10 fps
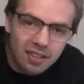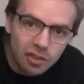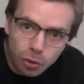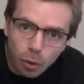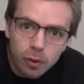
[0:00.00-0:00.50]

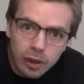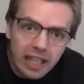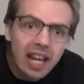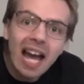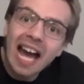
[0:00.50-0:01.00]

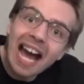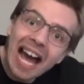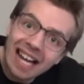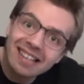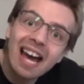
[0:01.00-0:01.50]
story
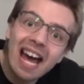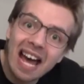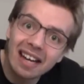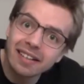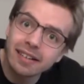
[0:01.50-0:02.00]
at
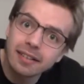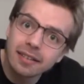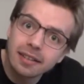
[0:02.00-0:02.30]
hand.